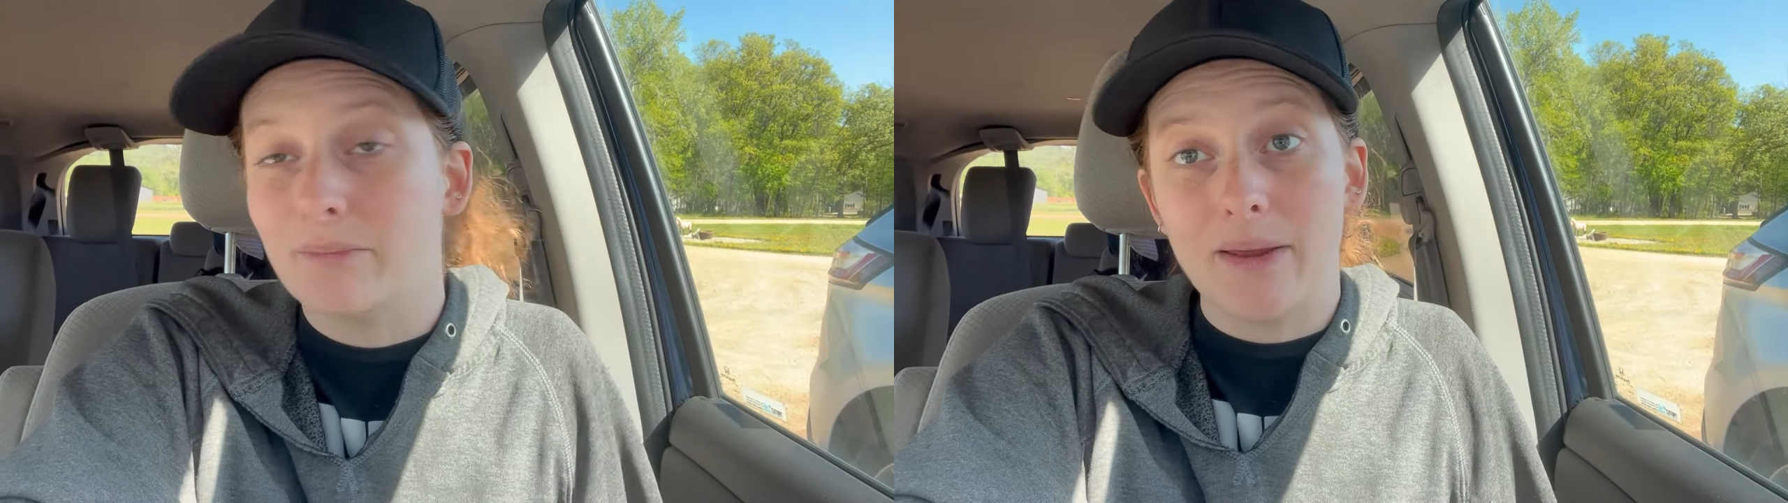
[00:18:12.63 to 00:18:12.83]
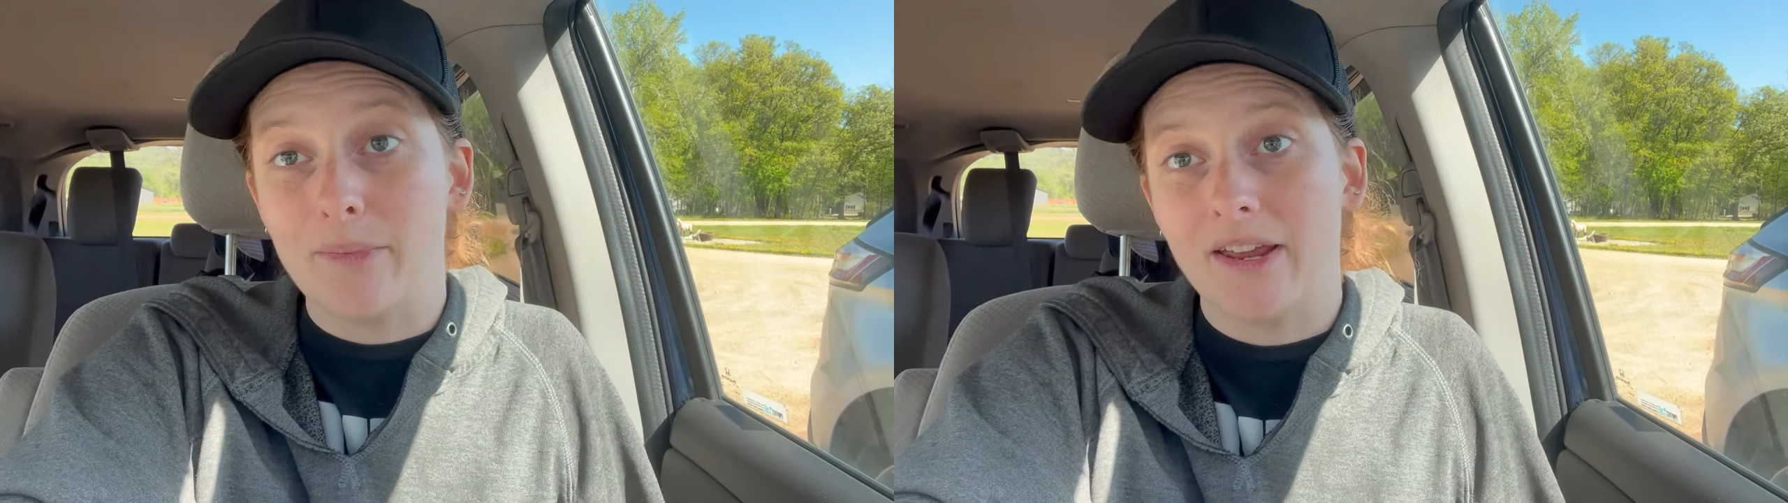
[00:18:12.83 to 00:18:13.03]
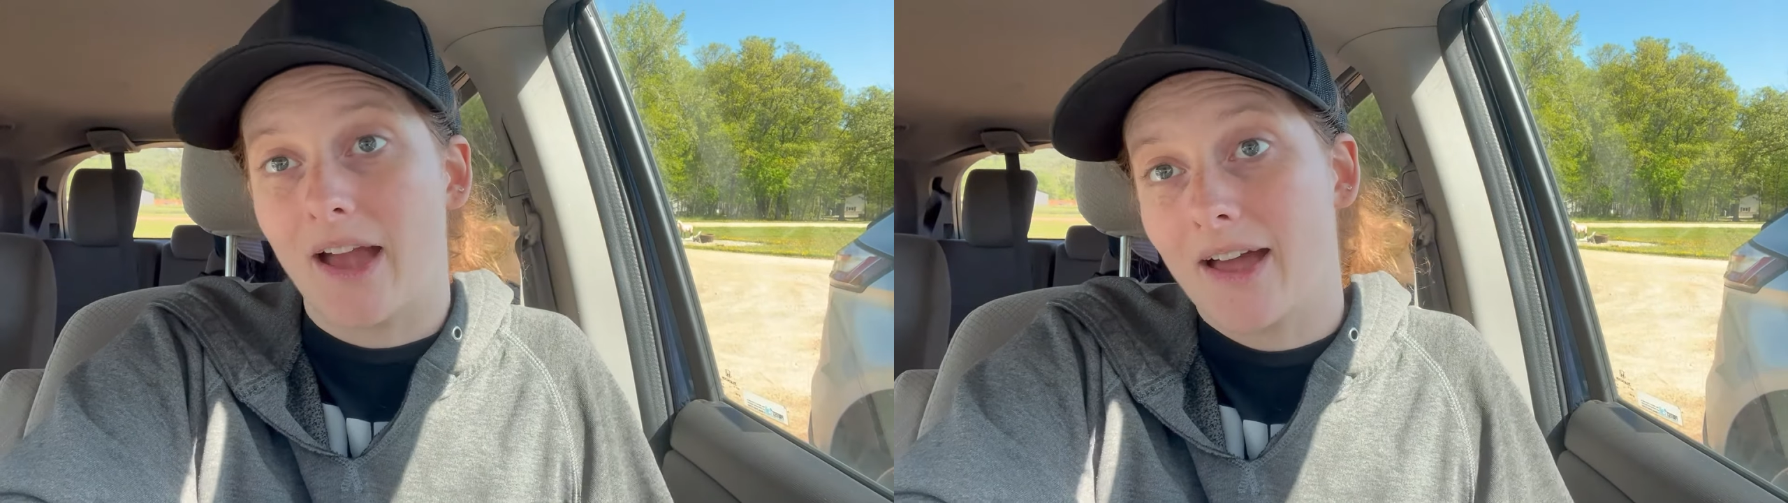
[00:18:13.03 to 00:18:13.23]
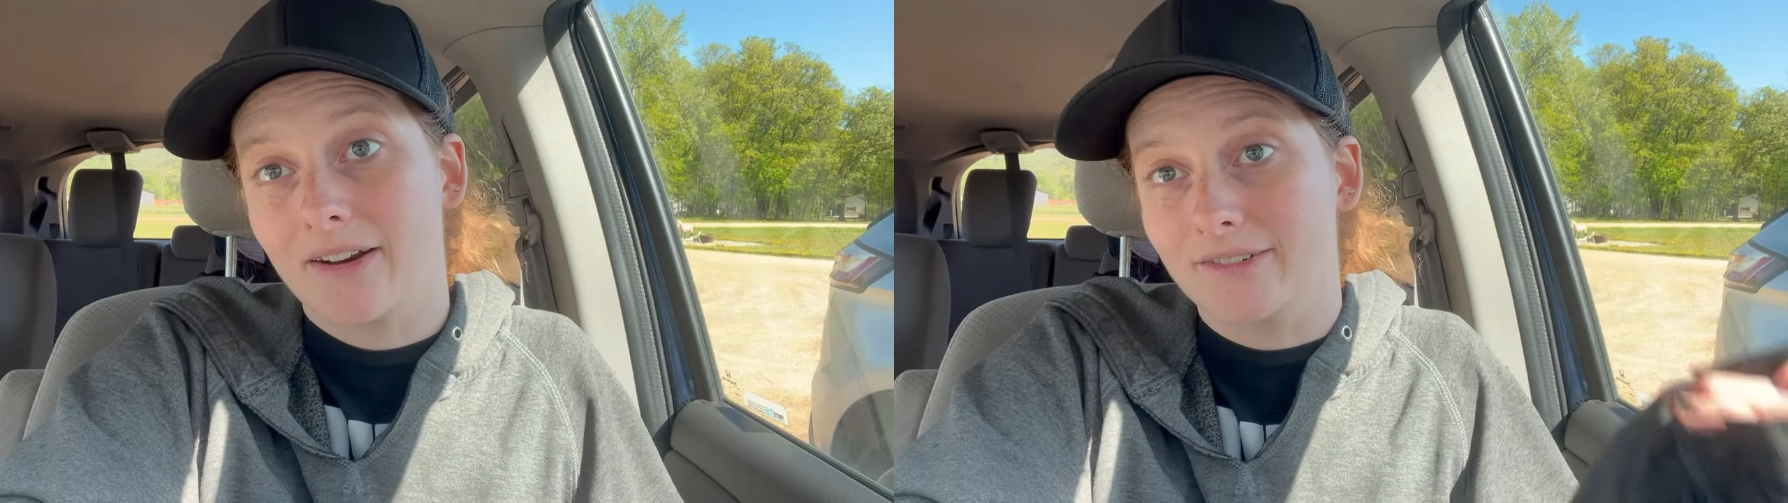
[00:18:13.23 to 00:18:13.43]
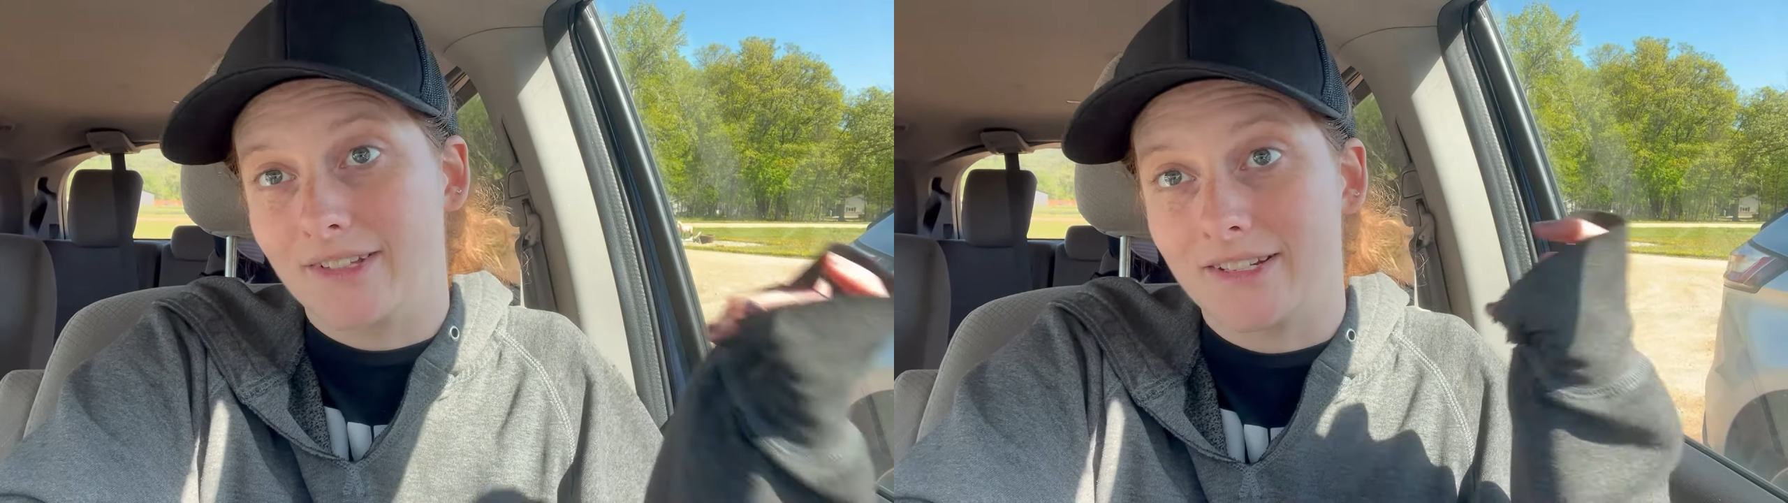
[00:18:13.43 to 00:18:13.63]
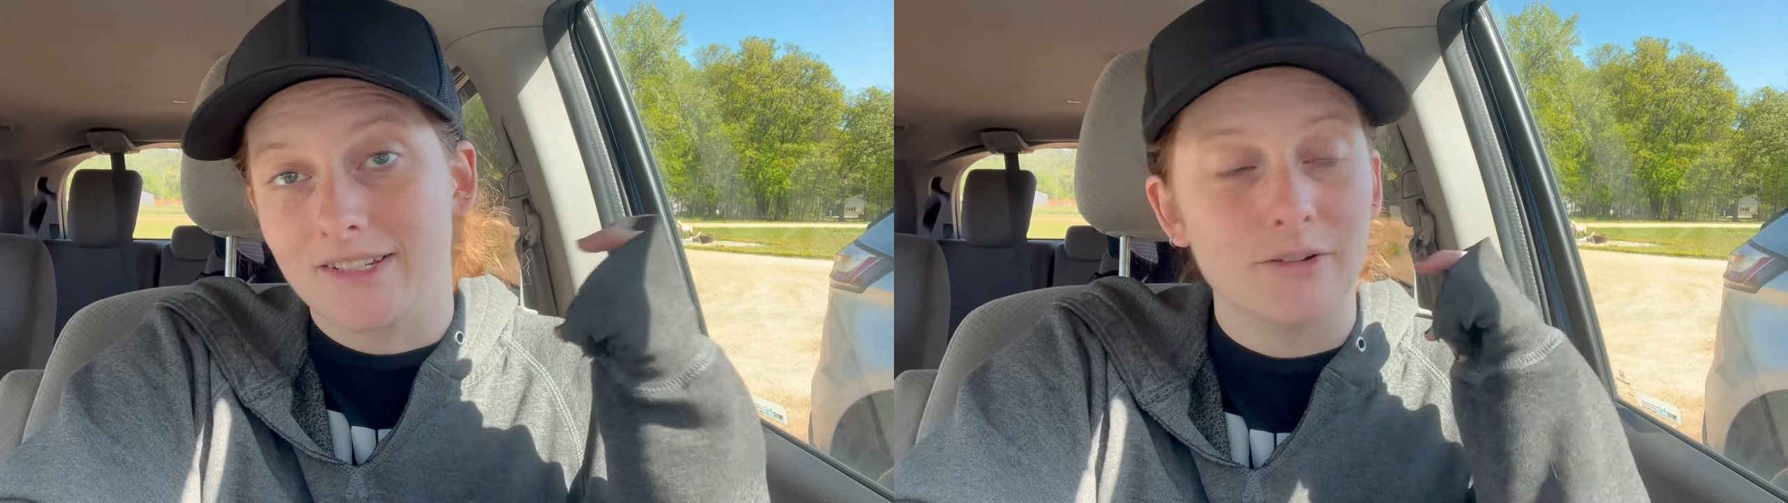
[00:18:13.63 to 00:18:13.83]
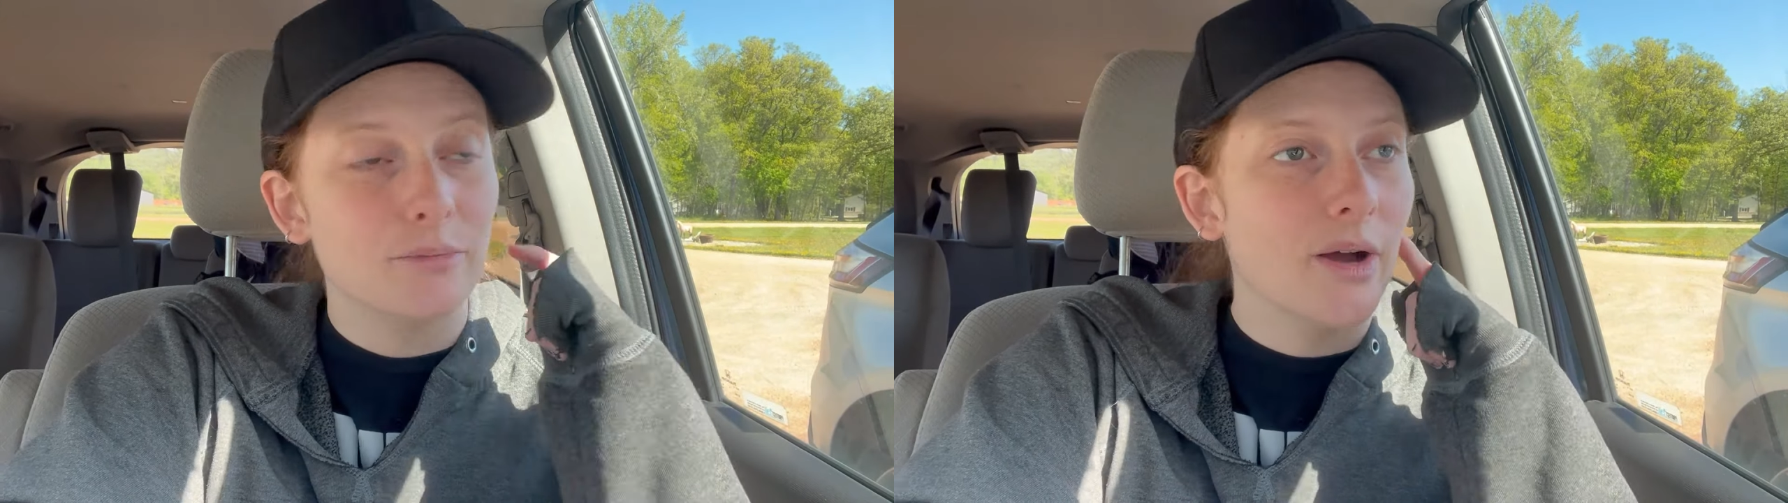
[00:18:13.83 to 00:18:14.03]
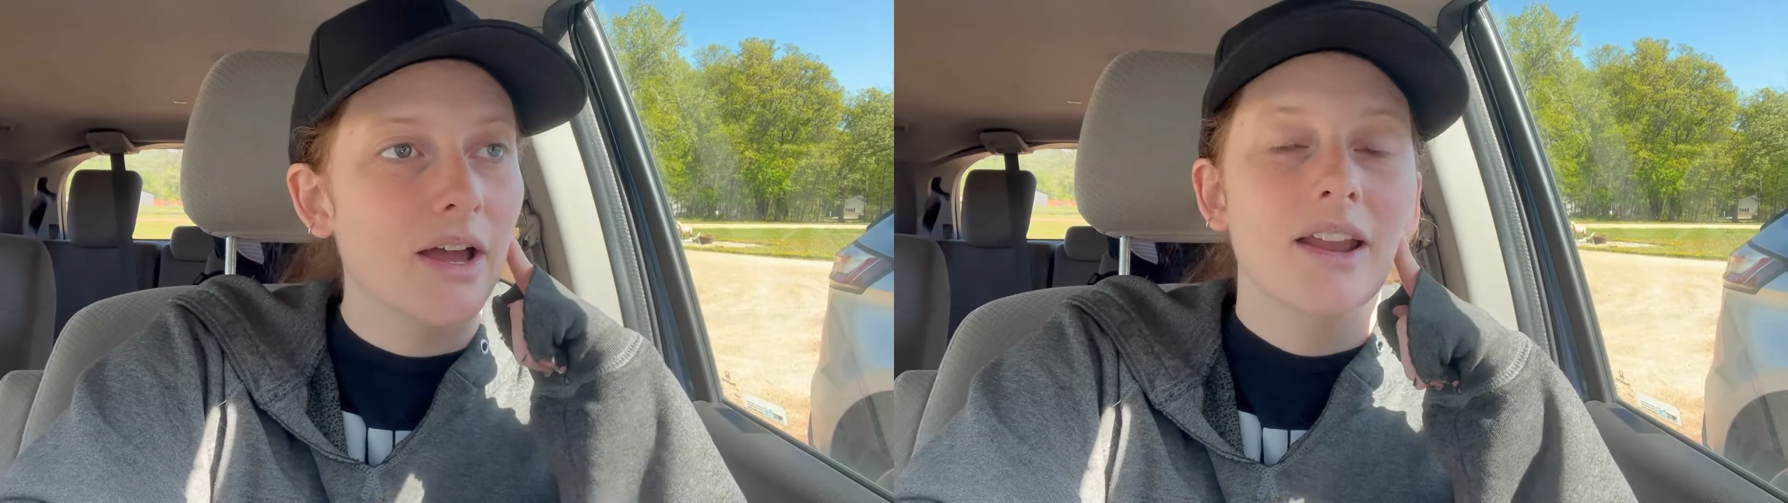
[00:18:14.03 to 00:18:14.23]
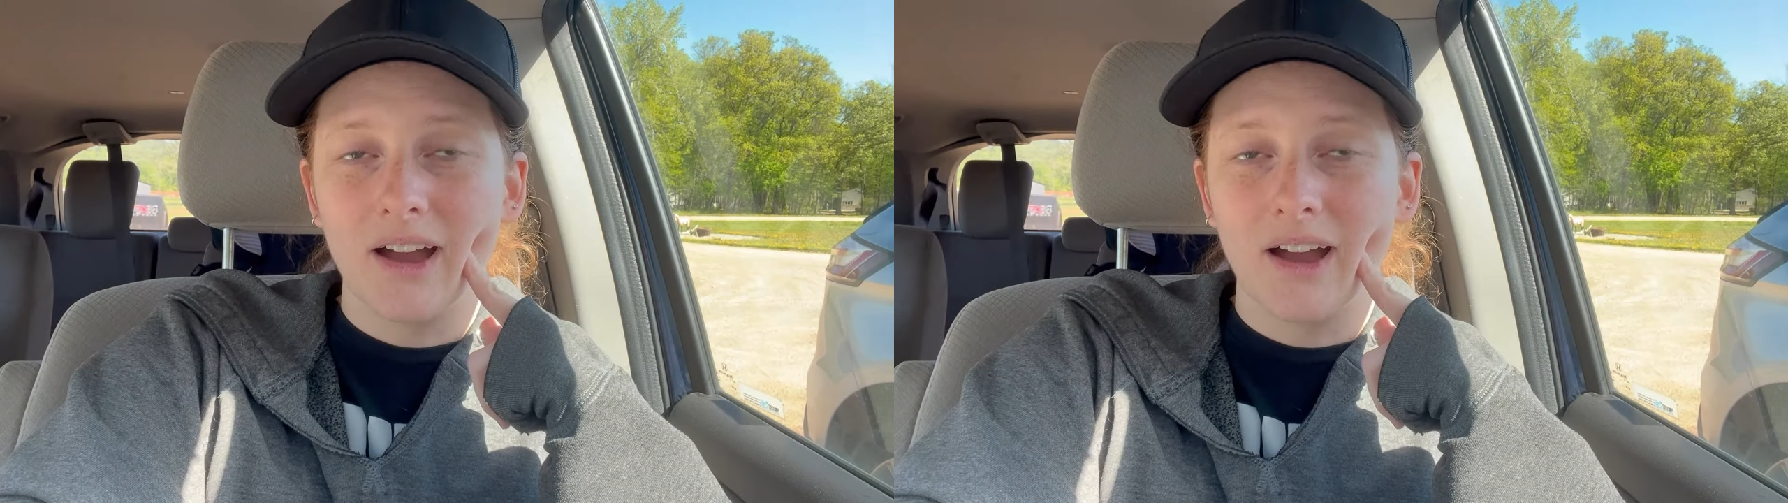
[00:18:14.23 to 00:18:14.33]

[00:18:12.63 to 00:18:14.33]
Maybe. I don't think so. But